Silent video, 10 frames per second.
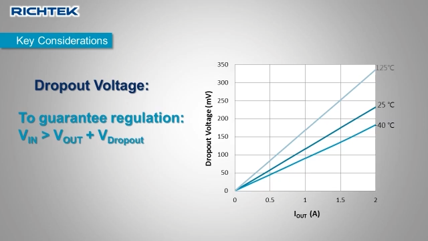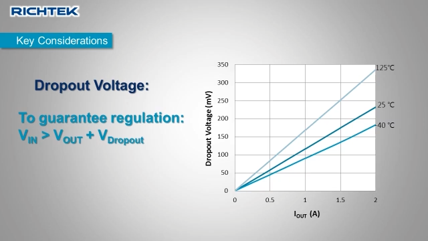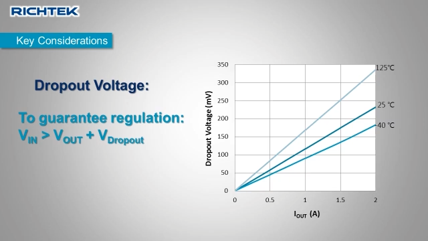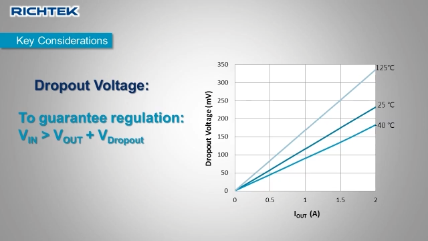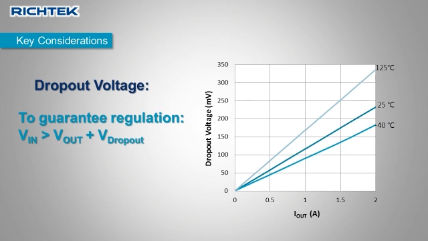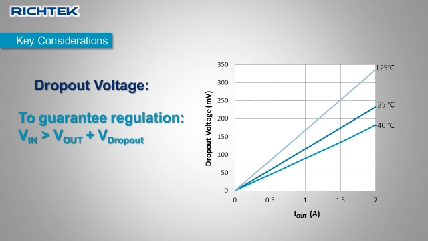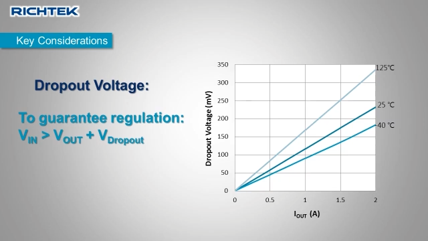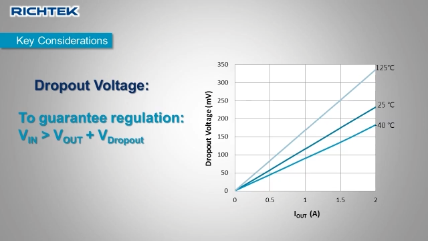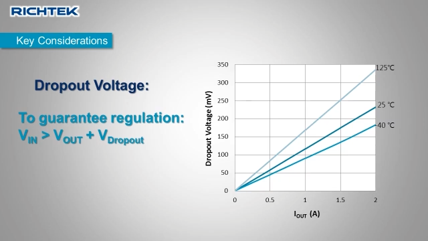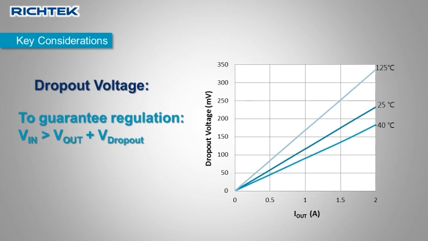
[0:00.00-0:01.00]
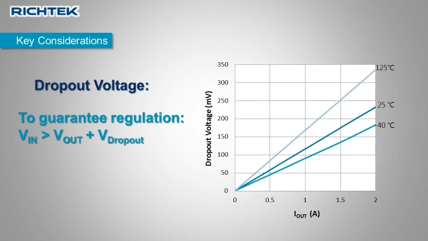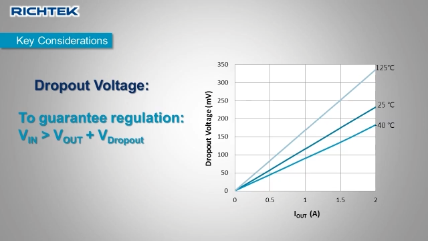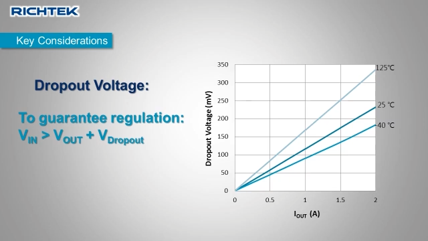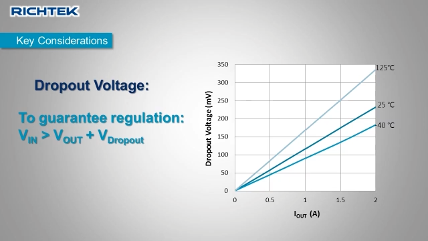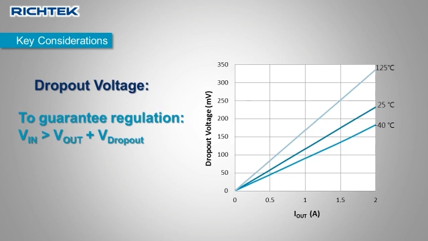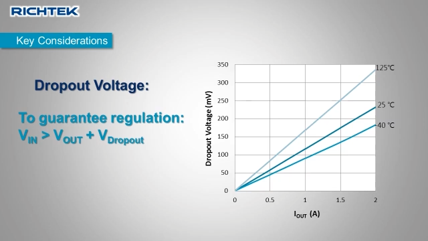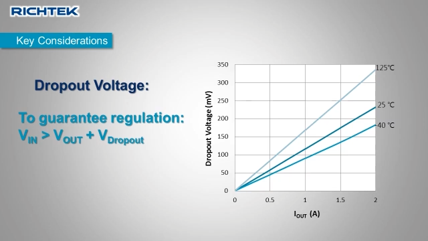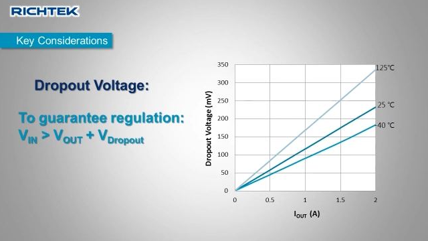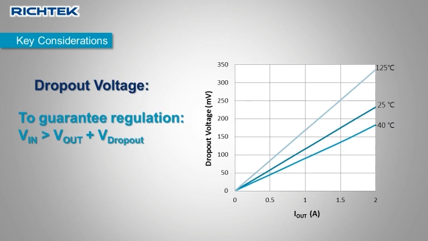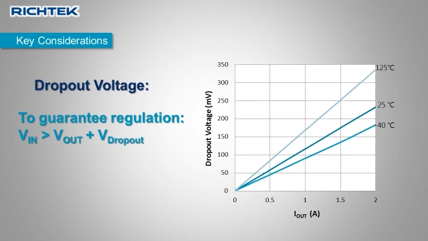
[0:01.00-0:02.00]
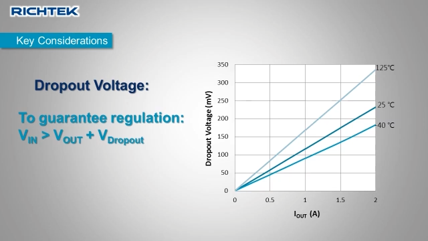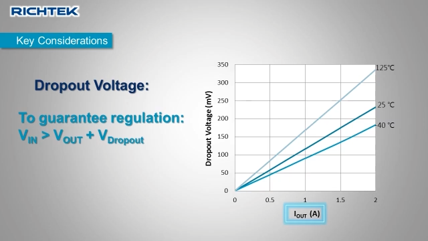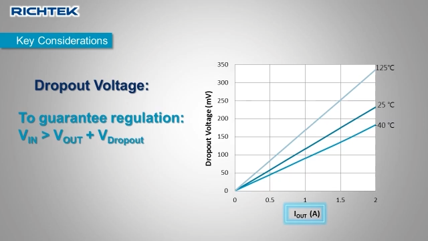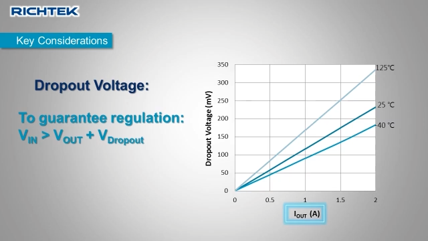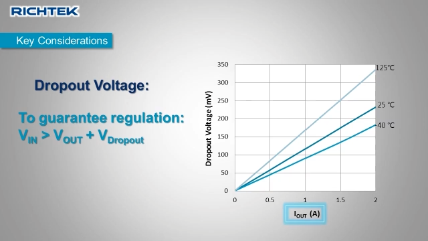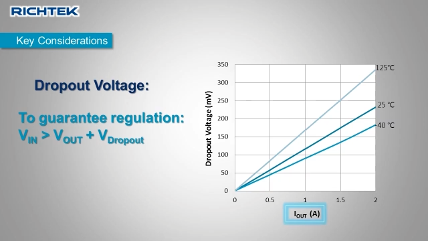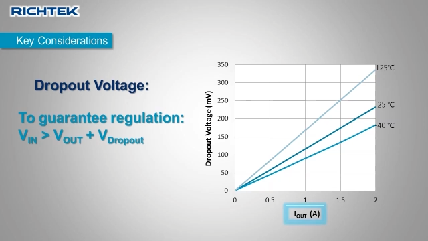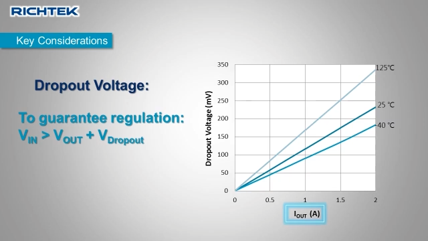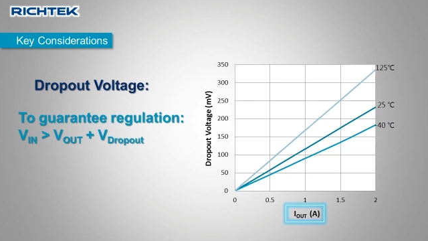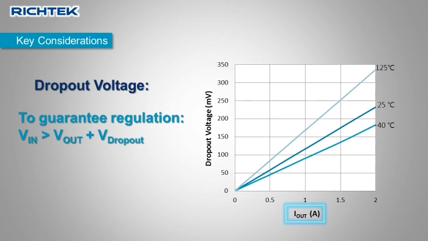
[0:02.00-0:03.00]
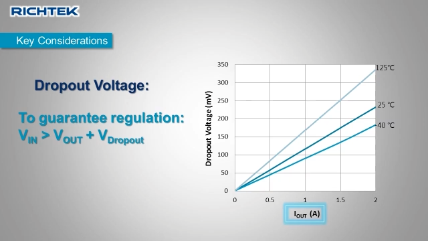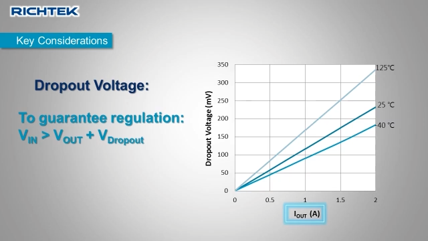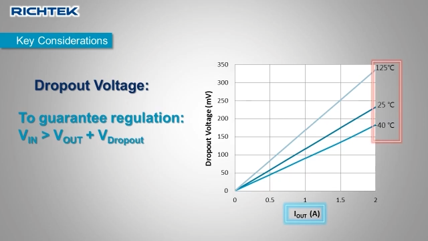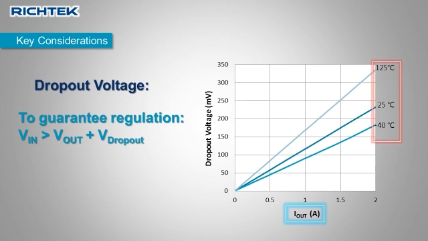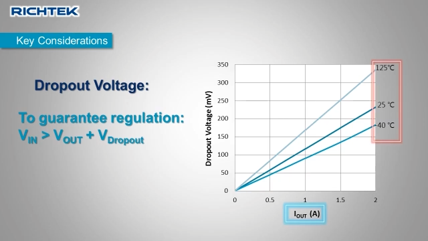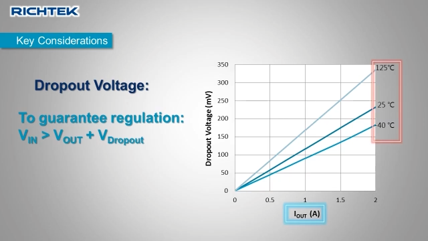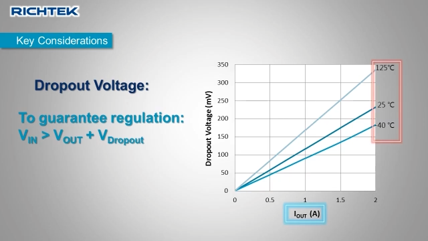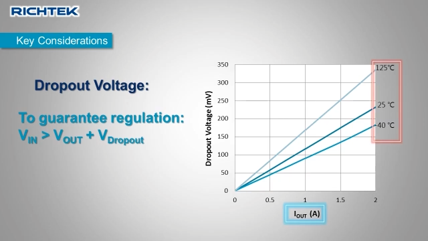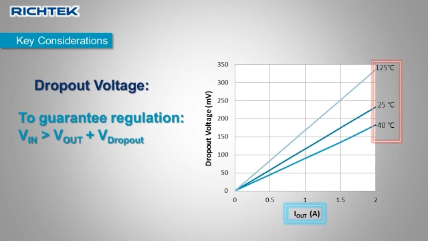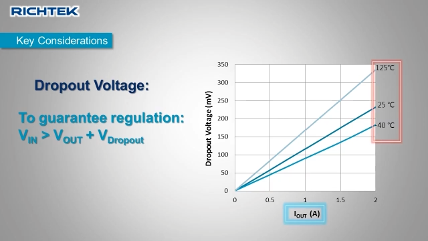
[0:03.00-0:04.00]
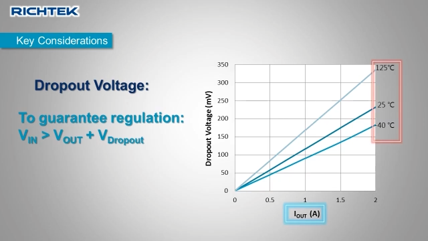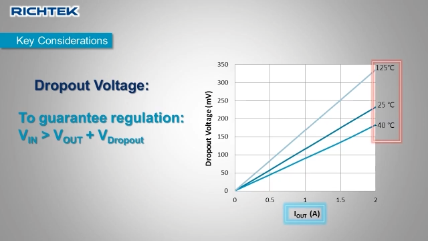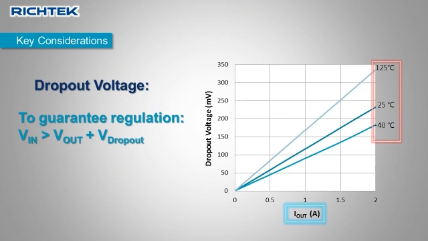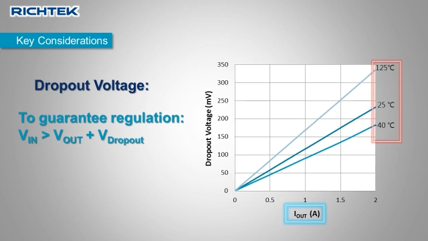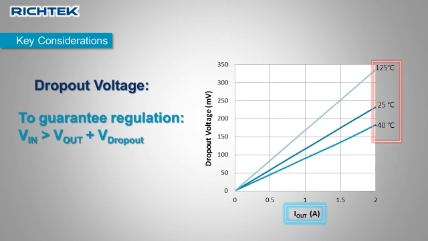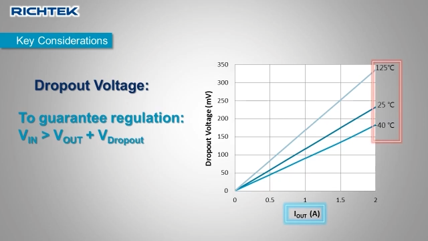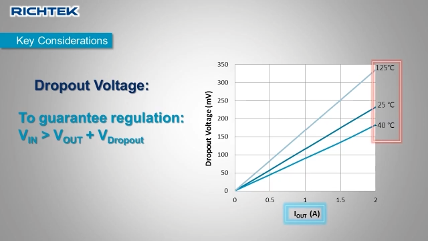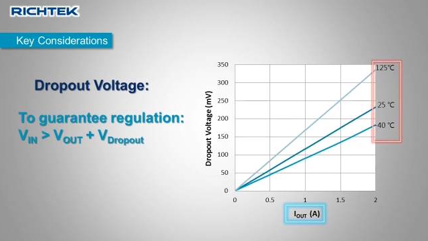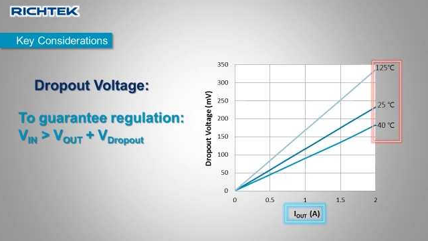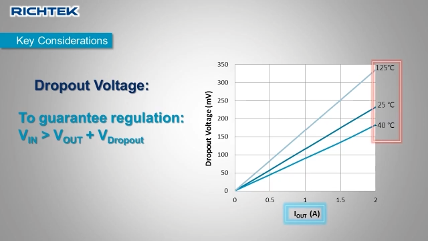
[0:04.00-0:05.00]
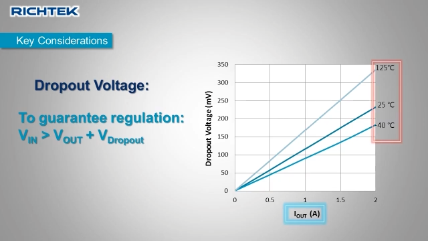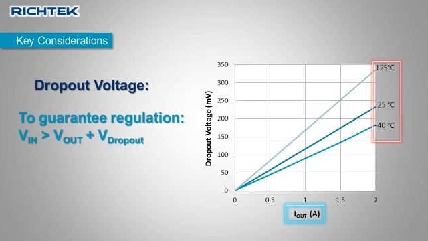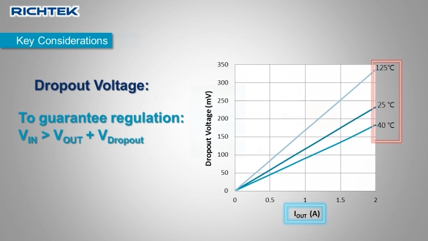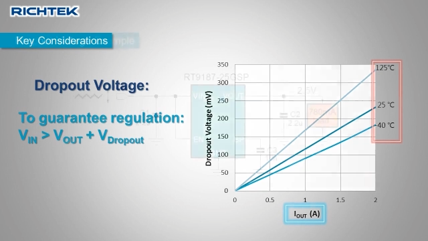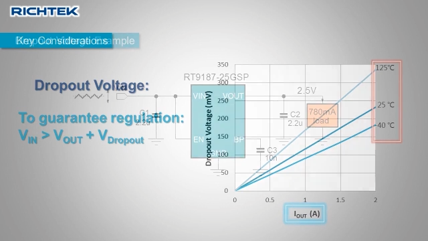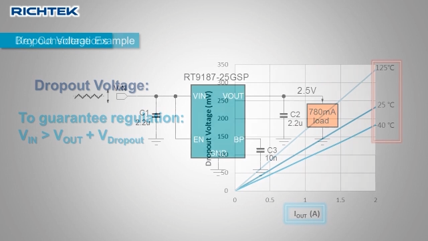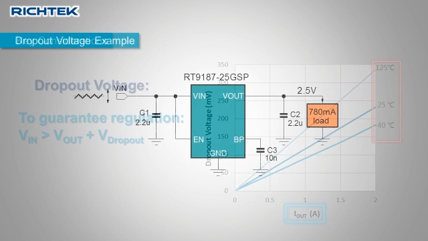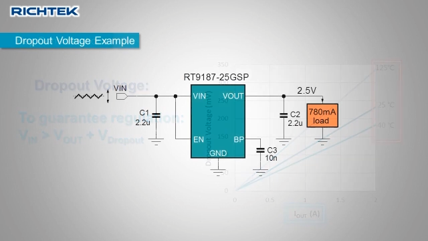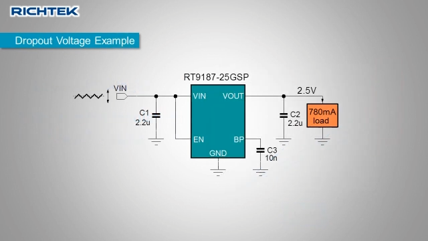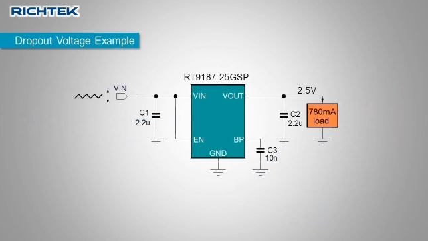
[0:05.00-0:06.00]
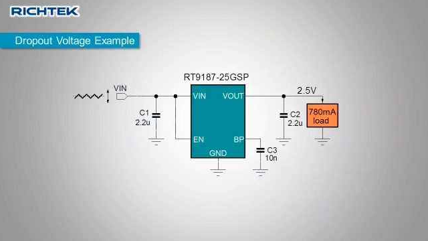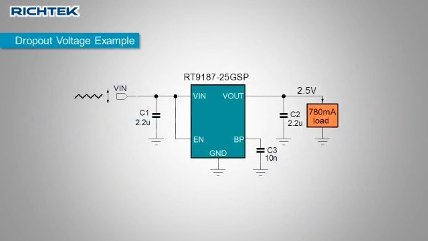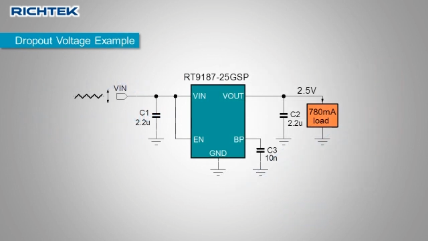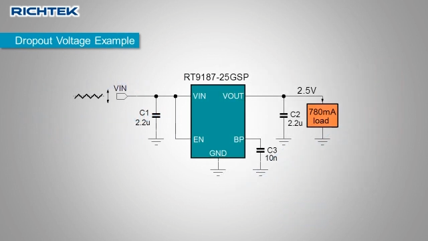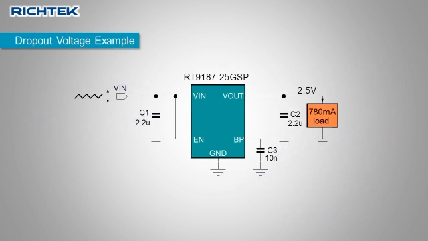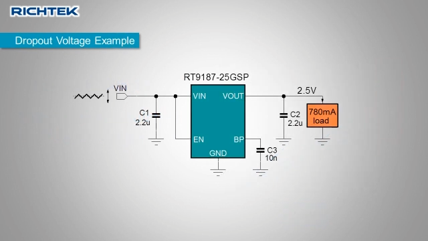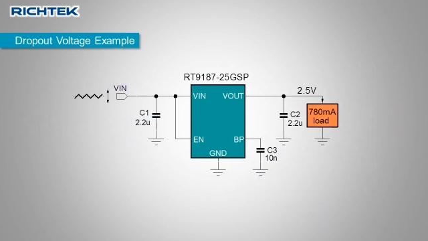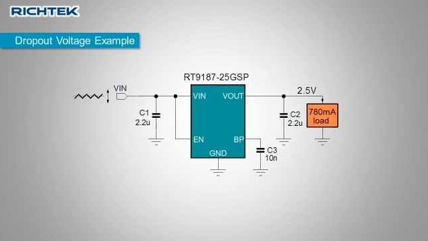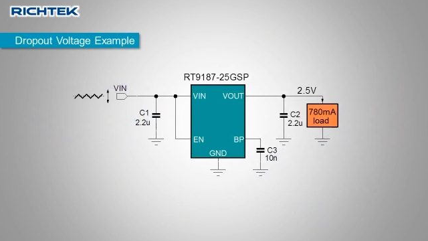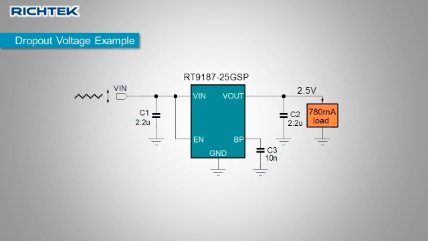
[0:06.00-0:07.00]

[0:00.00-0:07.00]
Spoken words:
(no speaker visible)